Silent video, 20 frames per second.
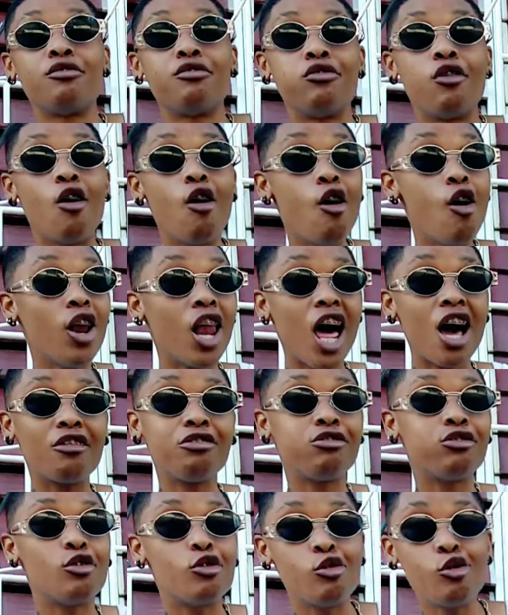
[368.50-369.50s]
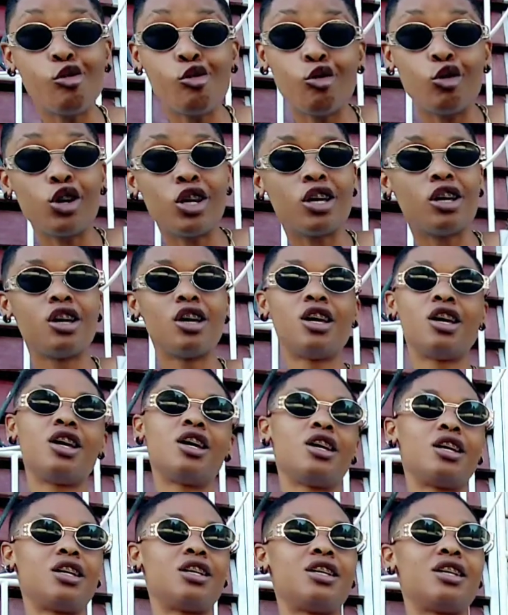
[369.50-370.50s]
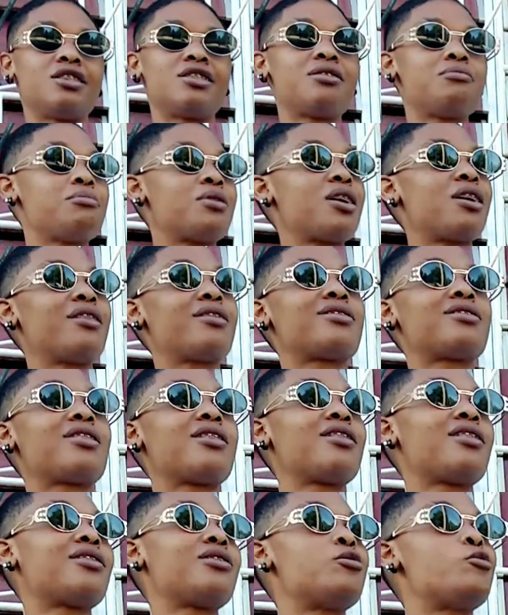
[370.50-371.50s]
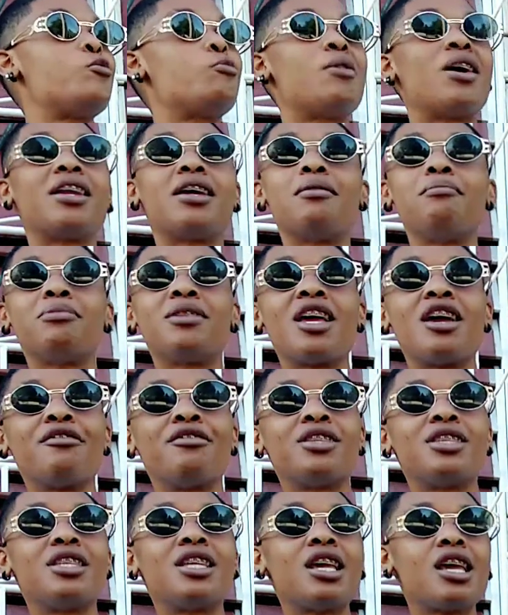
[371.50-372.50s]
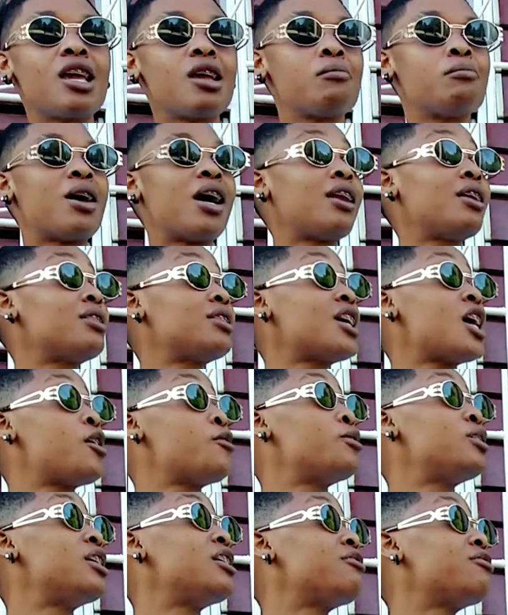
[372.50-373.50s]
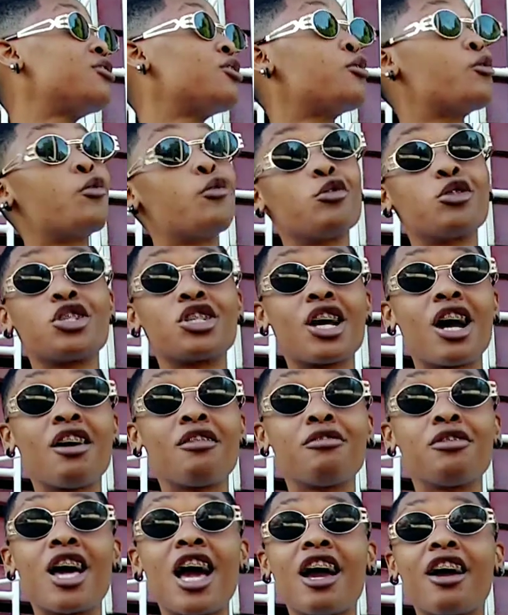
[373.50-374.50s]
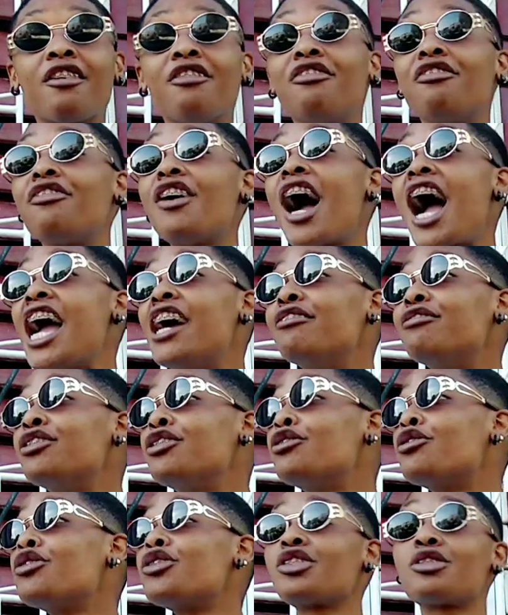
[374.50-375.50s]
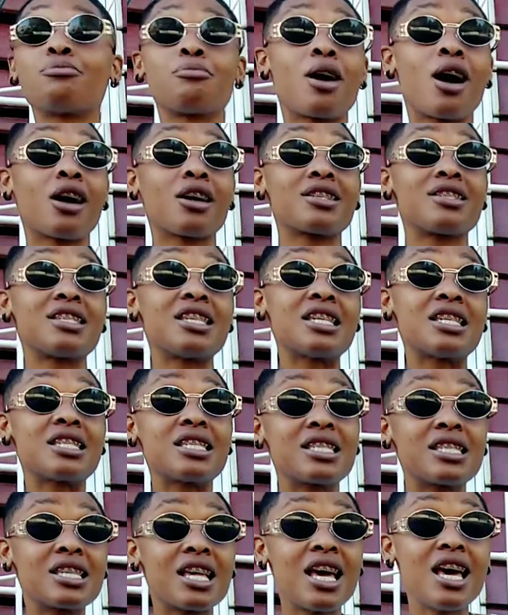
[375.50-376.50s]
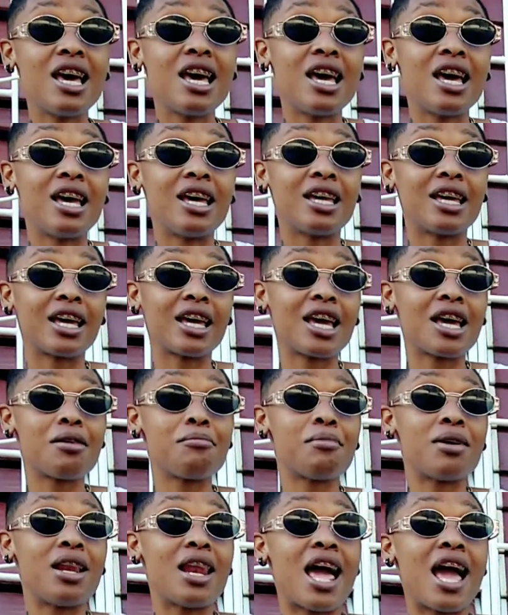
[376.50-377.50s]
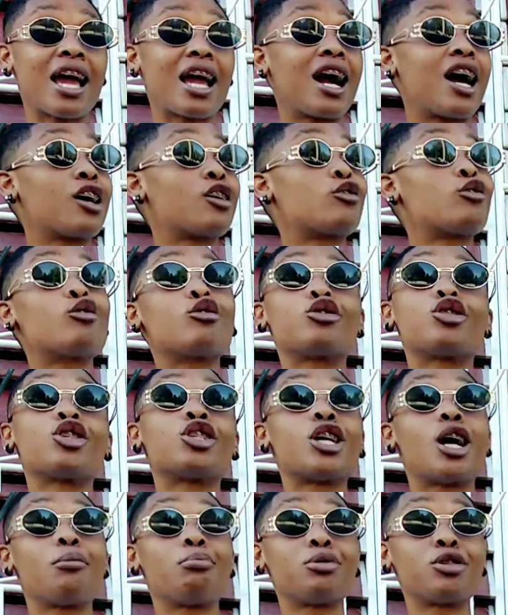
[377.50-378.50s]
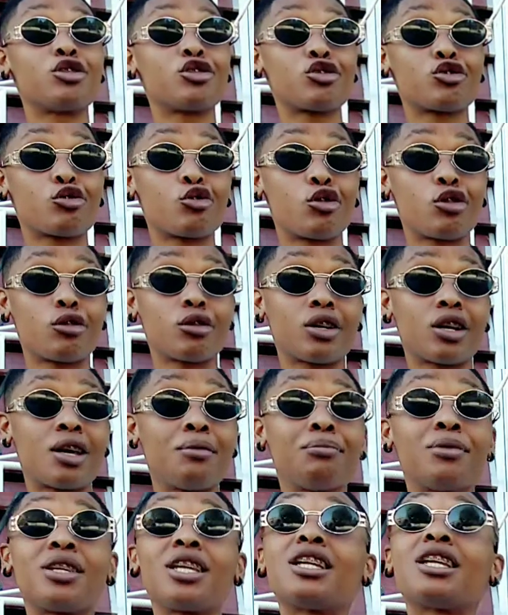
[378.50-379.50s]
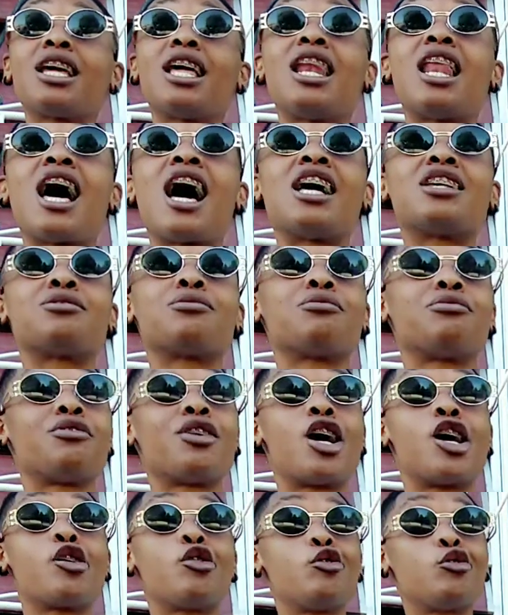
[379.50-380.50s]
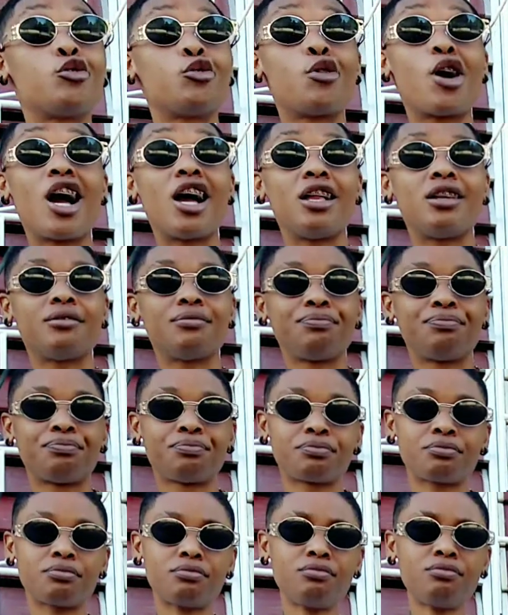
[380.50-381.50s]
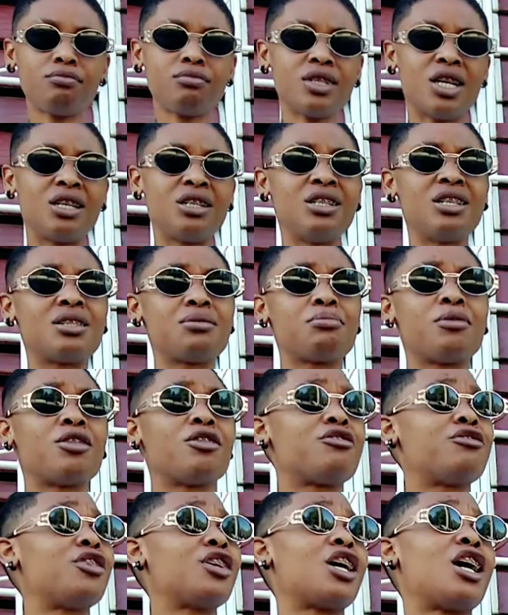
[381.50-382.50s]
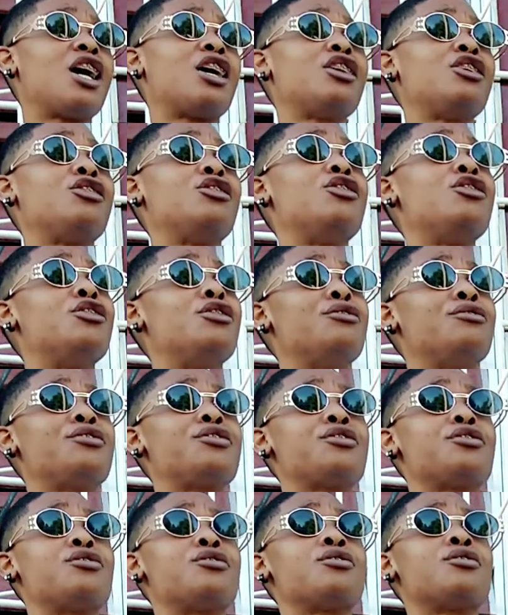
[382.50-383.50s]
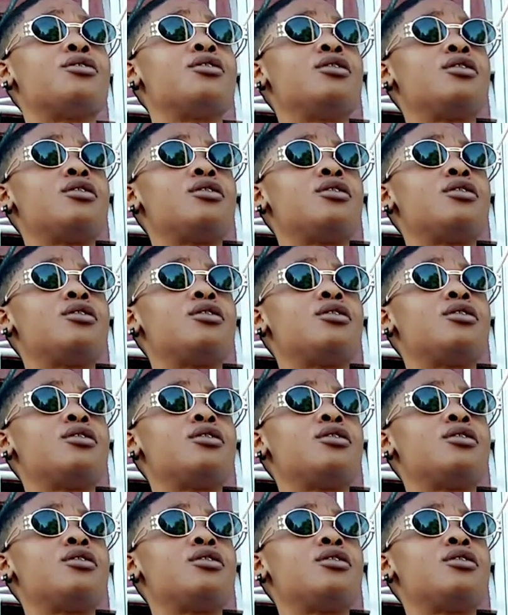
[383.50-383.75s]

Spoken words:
full of food. You see me, I said, woman empty everything. By the time we left the house, she have like 5 grocery bags, 6. You get me, like a grocery shopping she go. Them thing they last me for a good while. And this motherfucker had the nerves to,